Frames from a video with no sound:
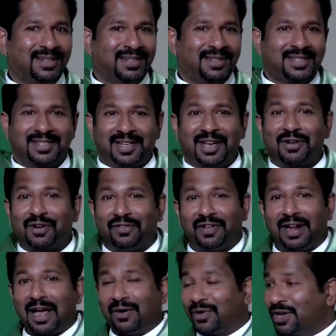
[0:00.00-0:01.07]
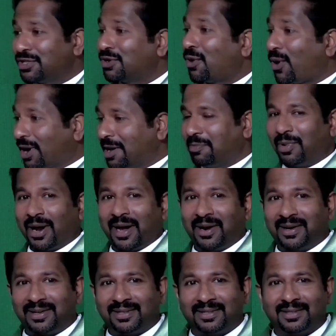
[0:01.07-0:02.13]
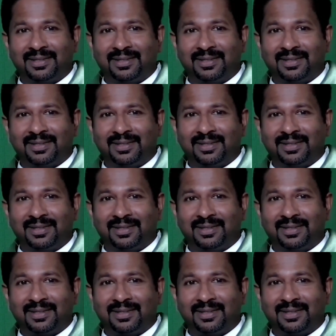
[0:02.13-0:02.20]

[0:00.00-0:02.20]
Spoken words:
The stick of an average hockey player